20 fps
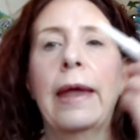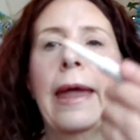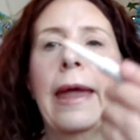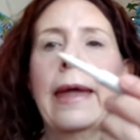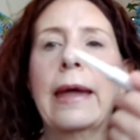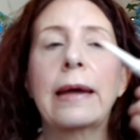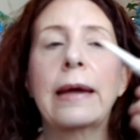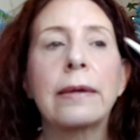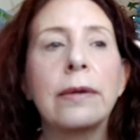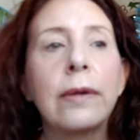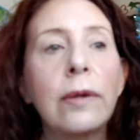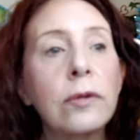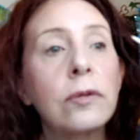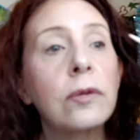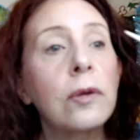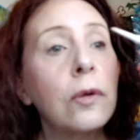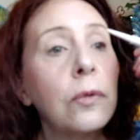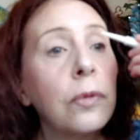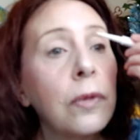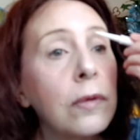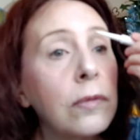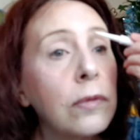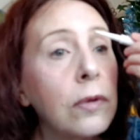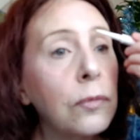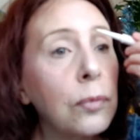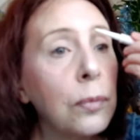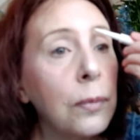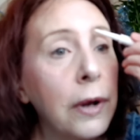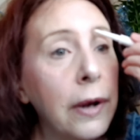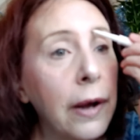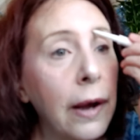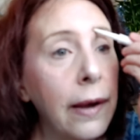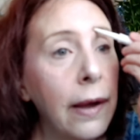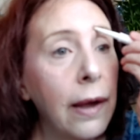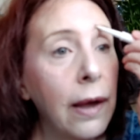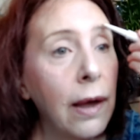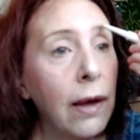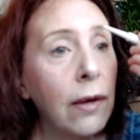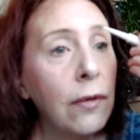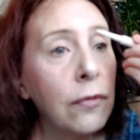And so this is what I
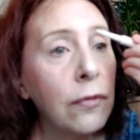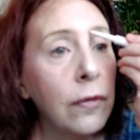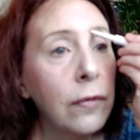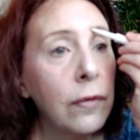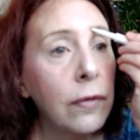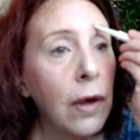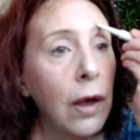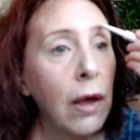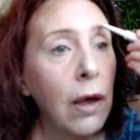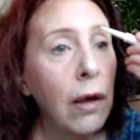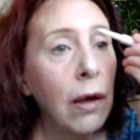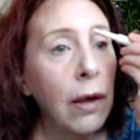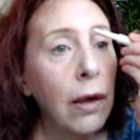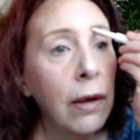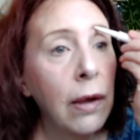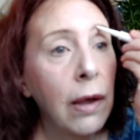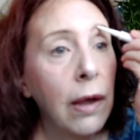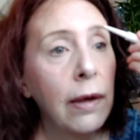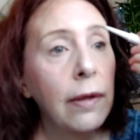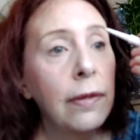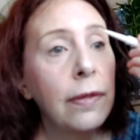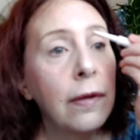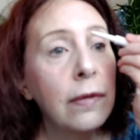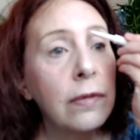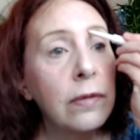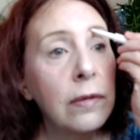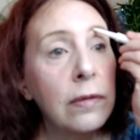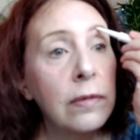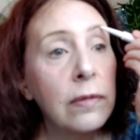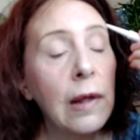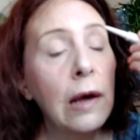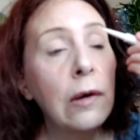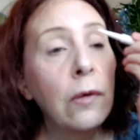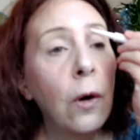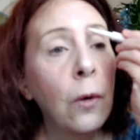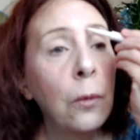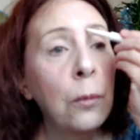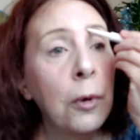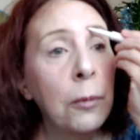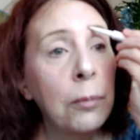have. This is the
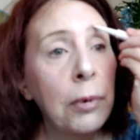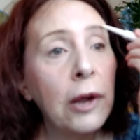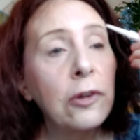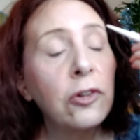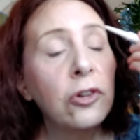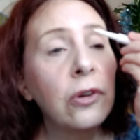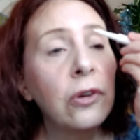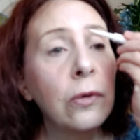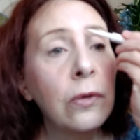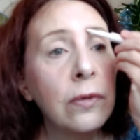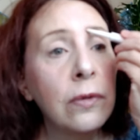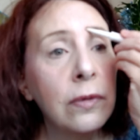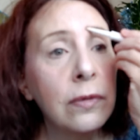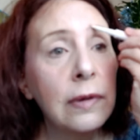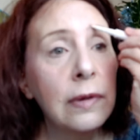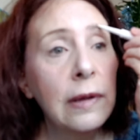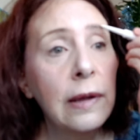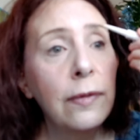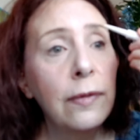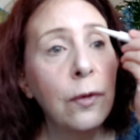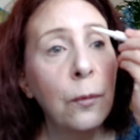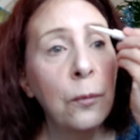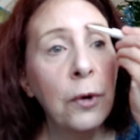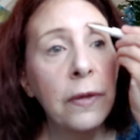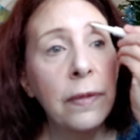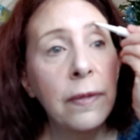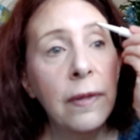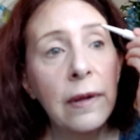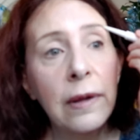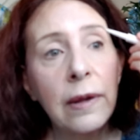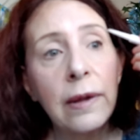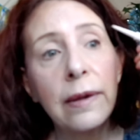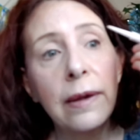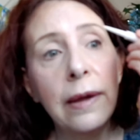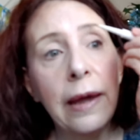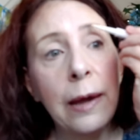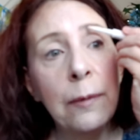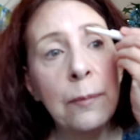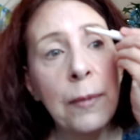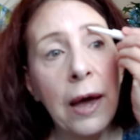O M A by Sharon C, the one
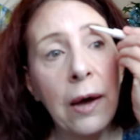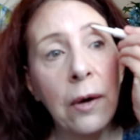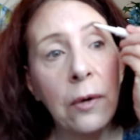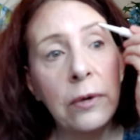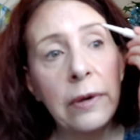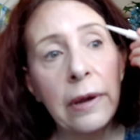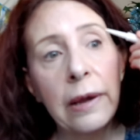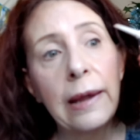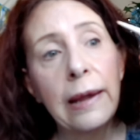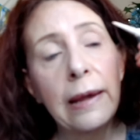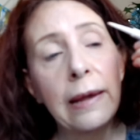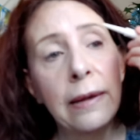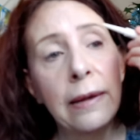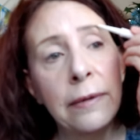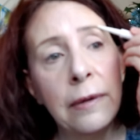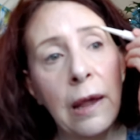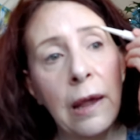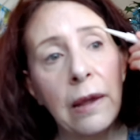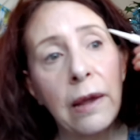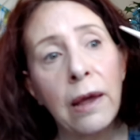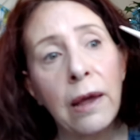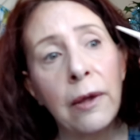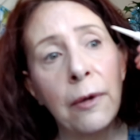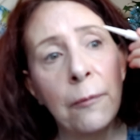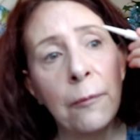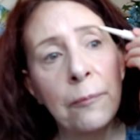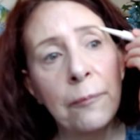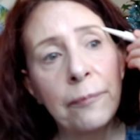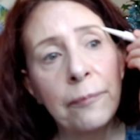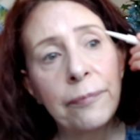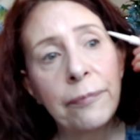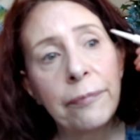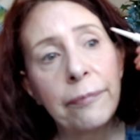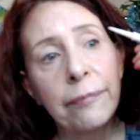that came out in um,